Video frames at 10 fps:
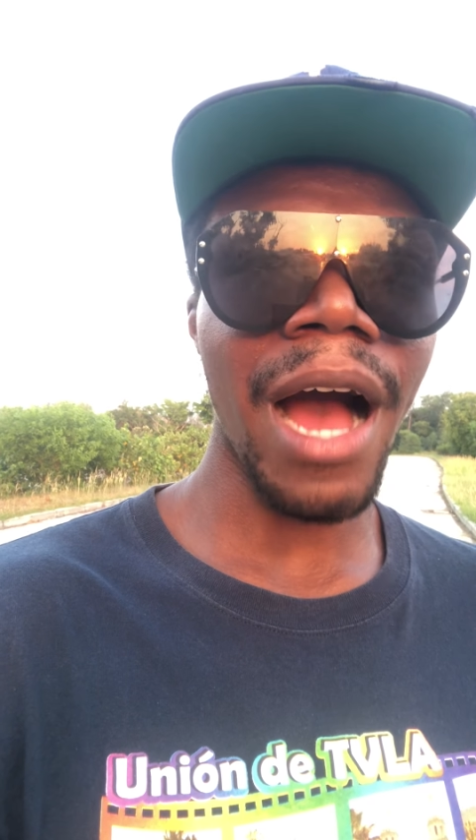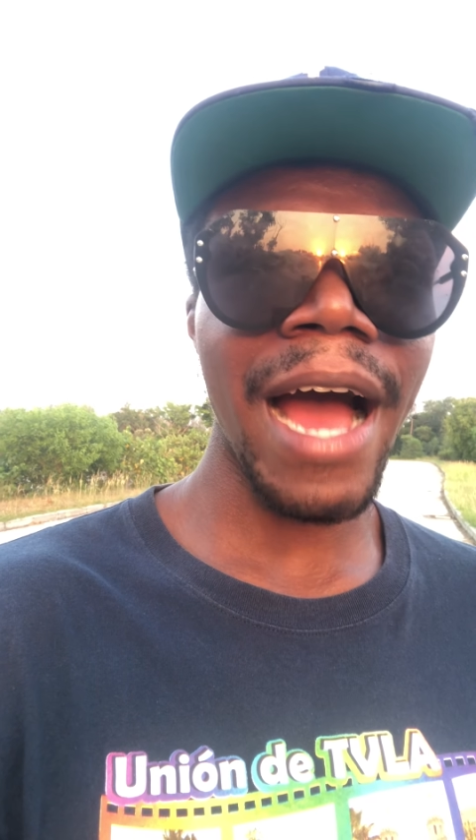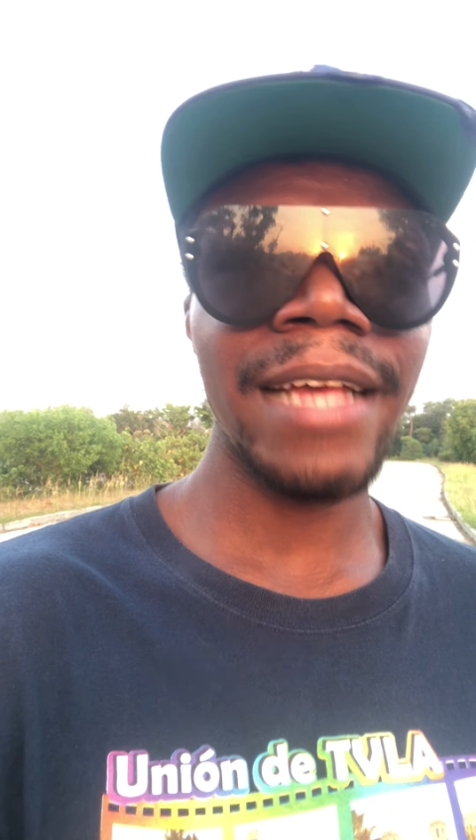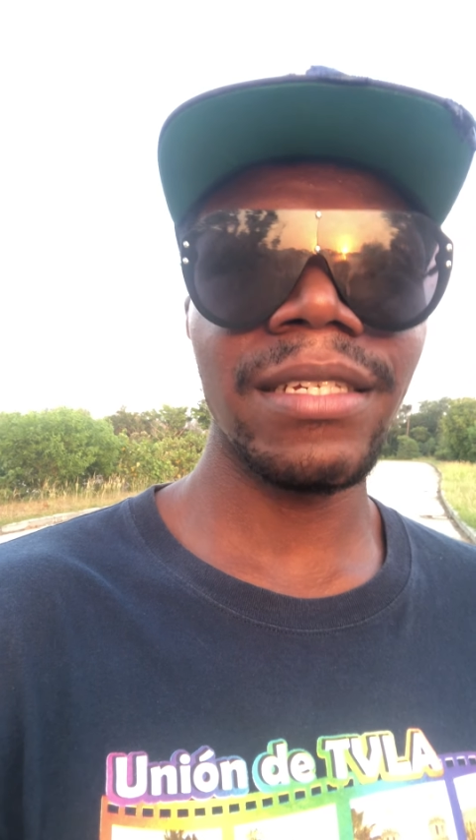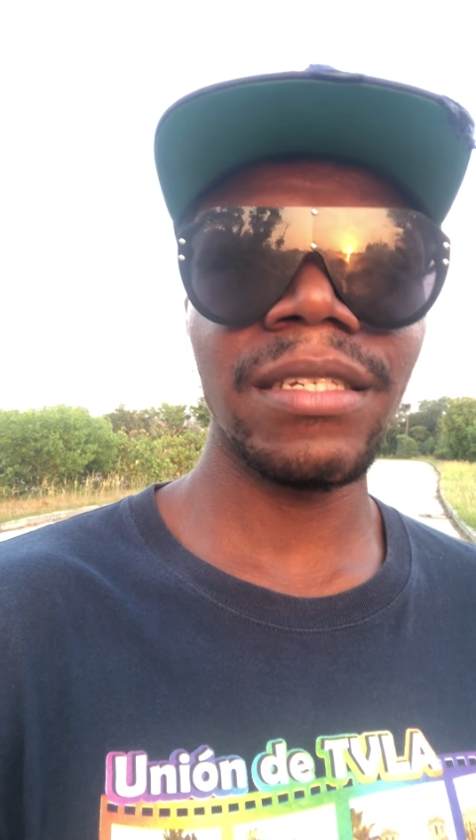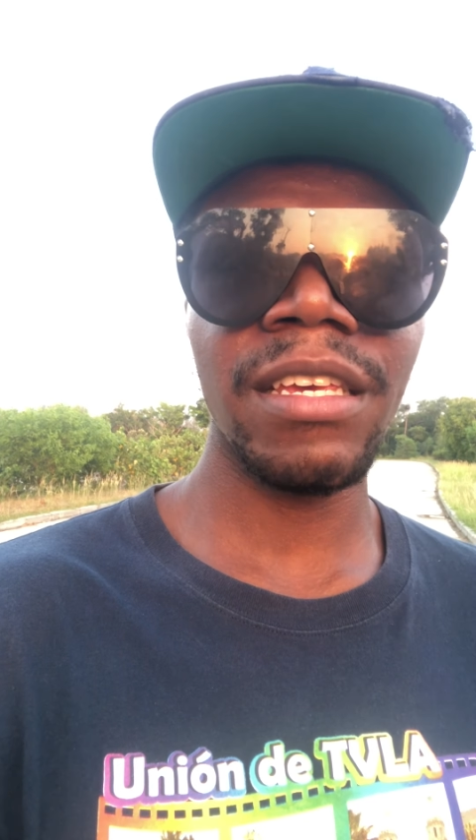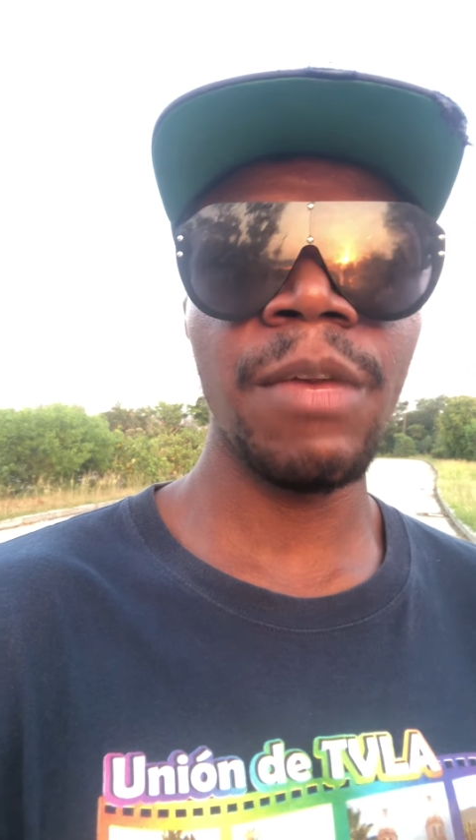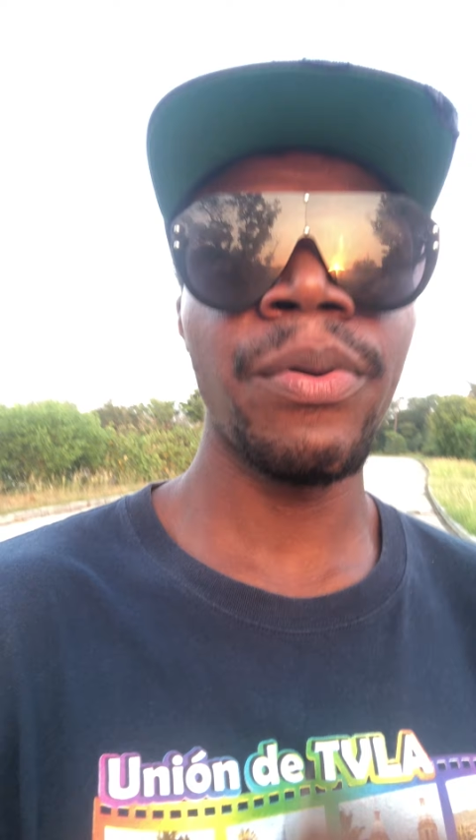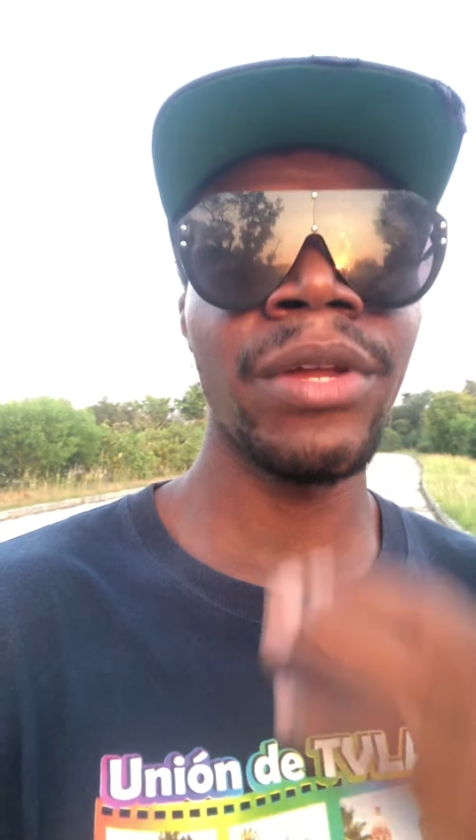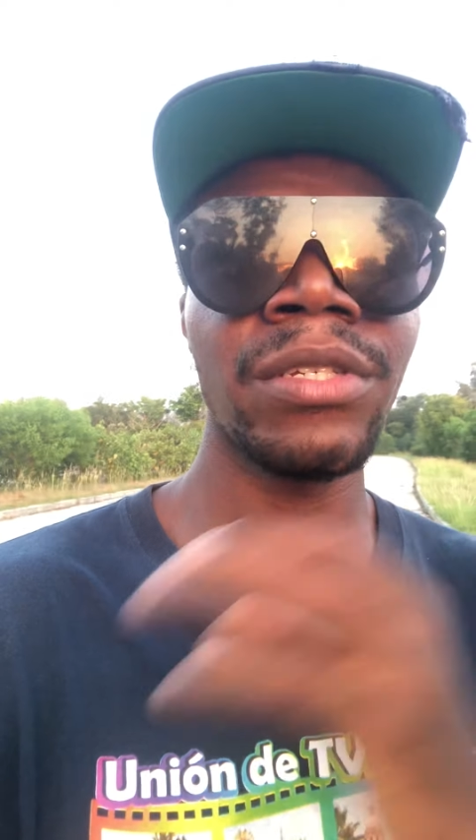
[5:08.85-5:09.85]
eyes is
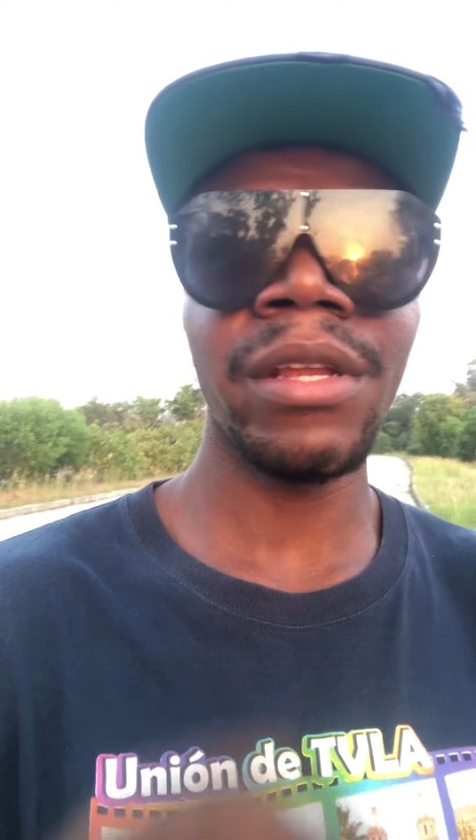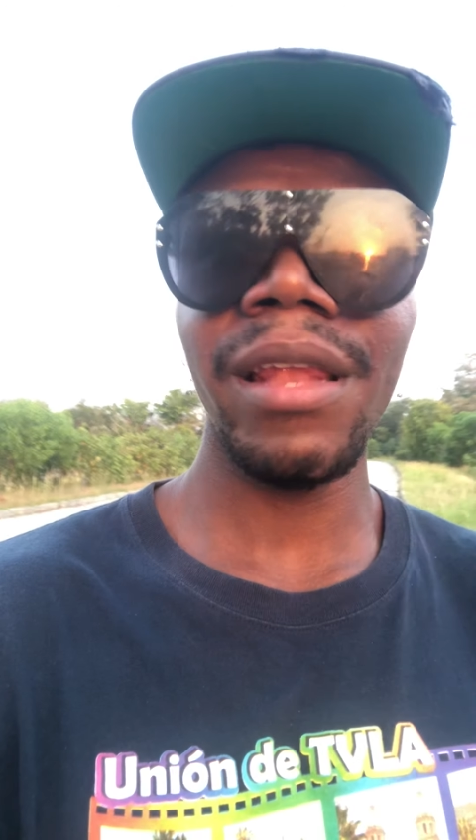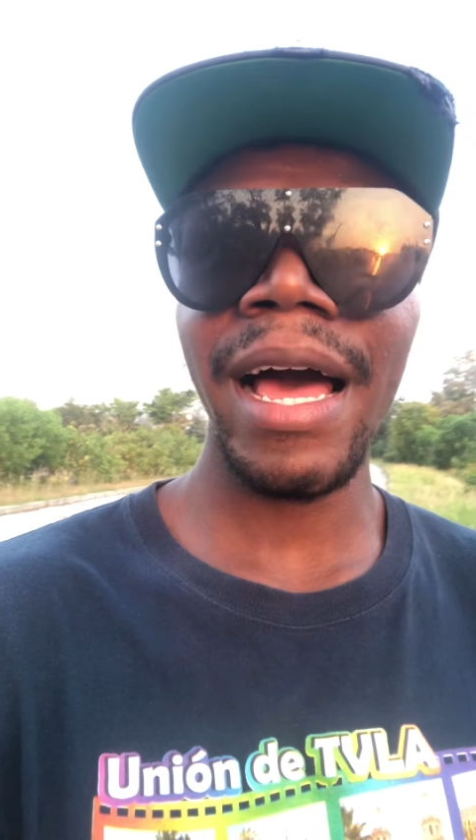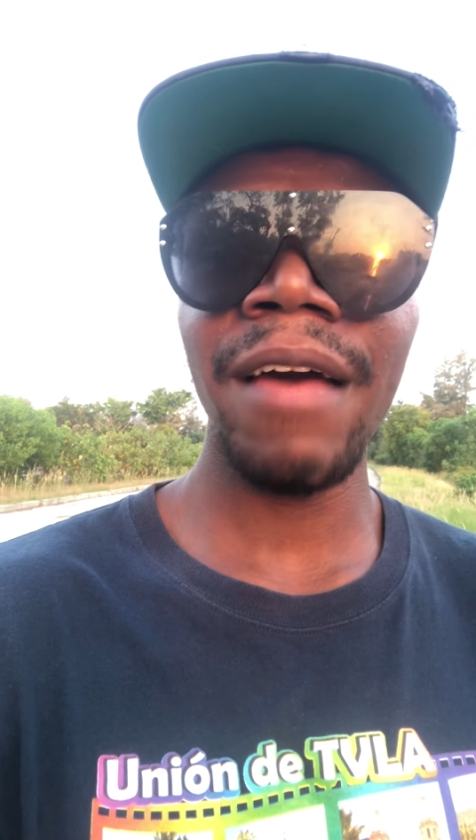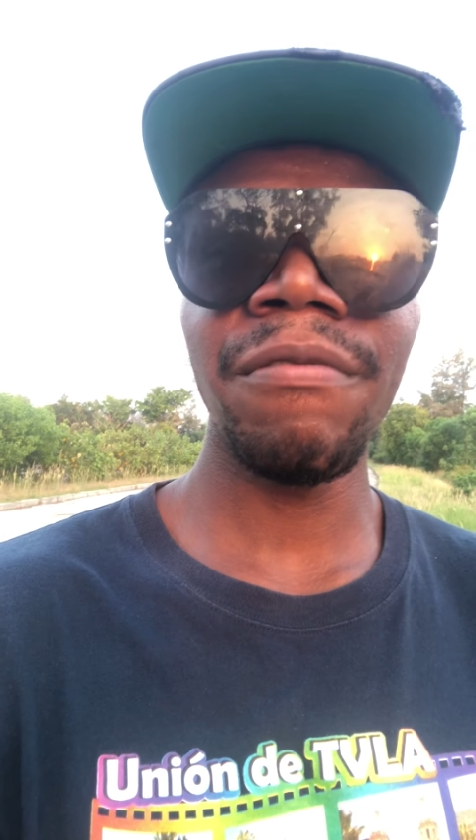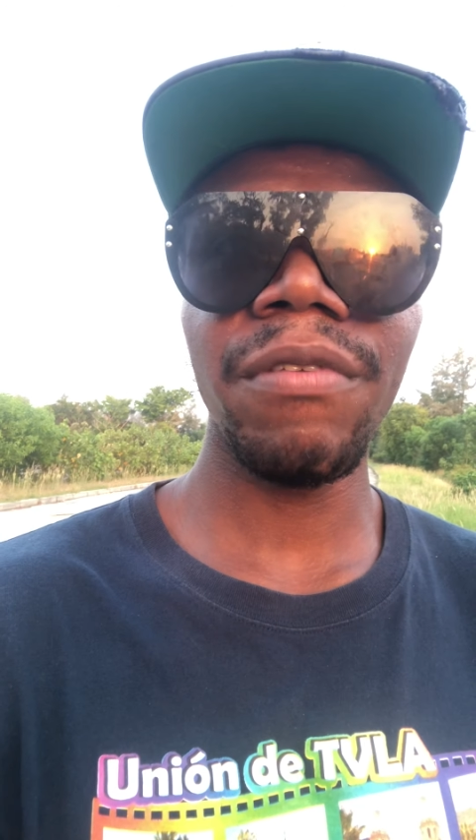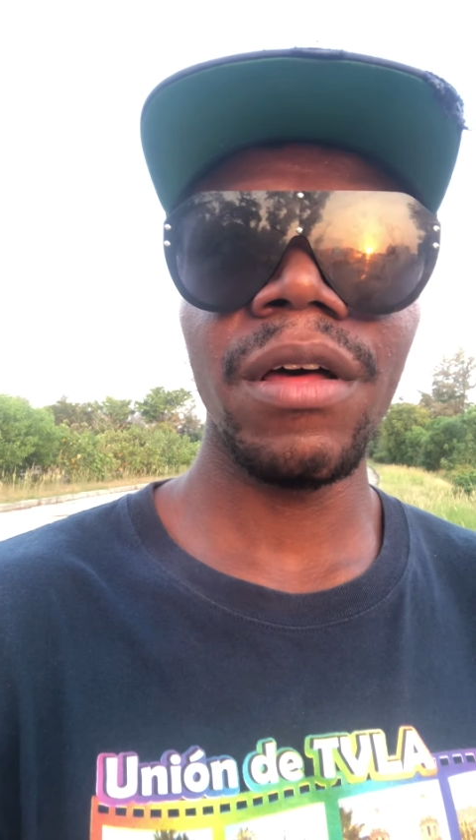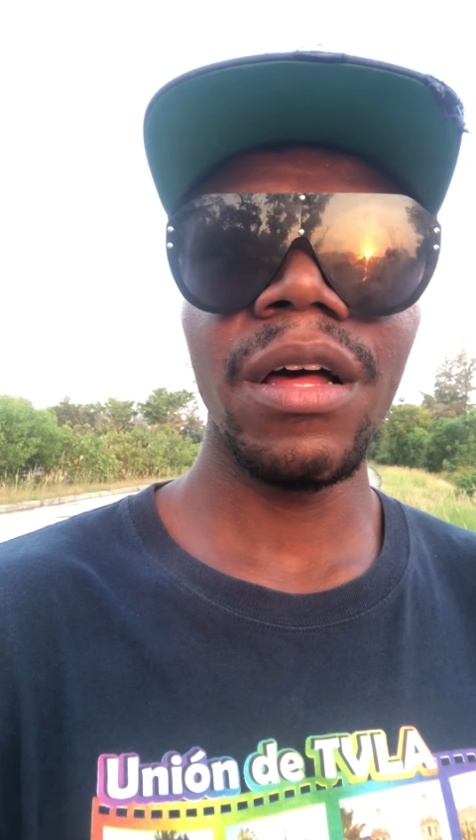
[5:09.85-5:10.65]
keeping us alive,